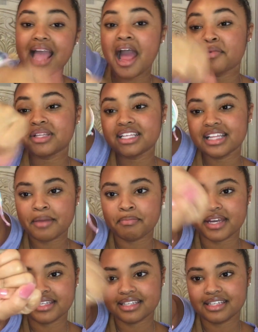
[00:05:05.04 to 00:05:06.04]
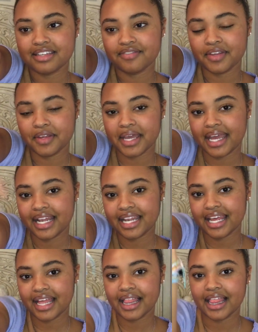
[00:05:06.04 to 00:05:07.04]
I really like bracelets, if you can't
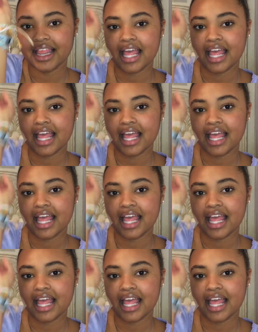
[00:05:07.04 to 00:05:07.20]
tell.